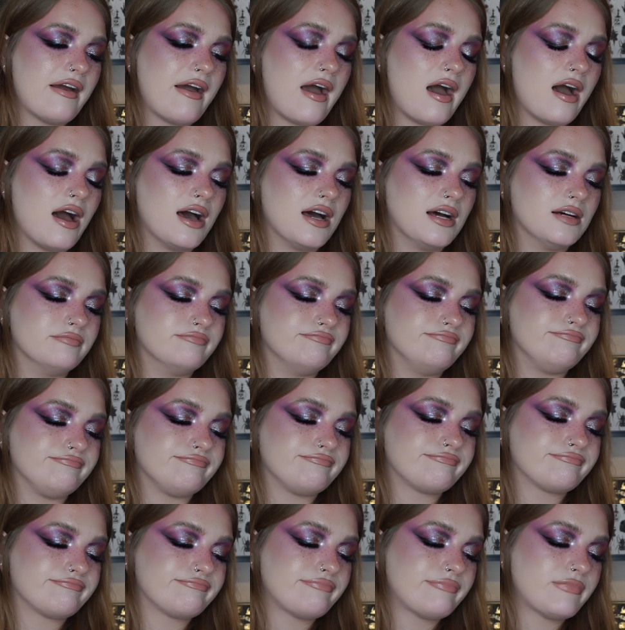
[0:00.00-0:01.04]
Um,
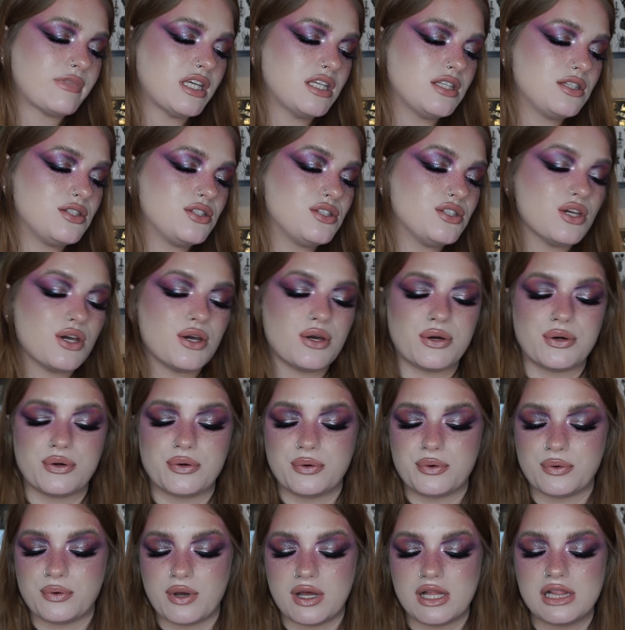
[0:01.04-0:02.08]

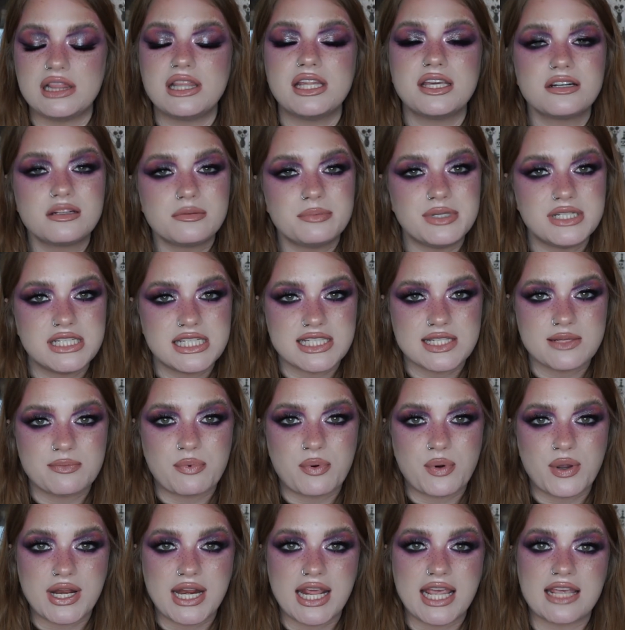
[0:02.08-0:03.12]
so a little bit
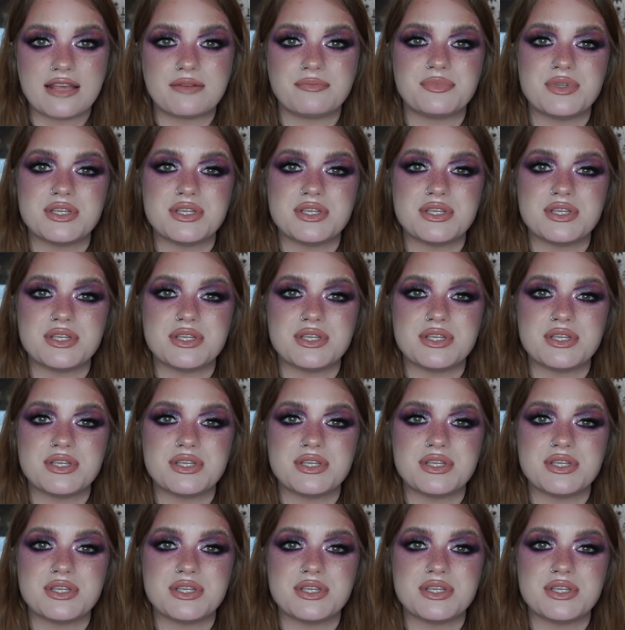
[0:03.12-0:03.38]
disappointing.